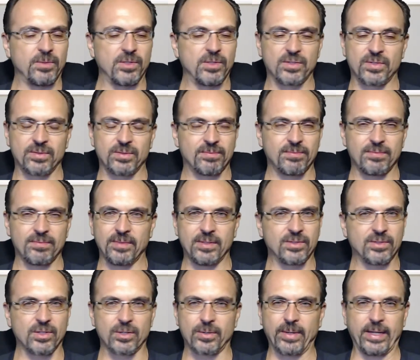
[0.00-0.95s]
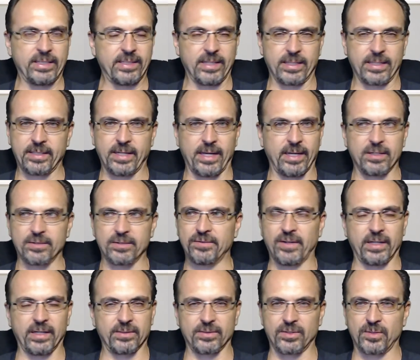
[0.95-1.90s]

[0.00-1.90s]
Just, it's The Great Dictator final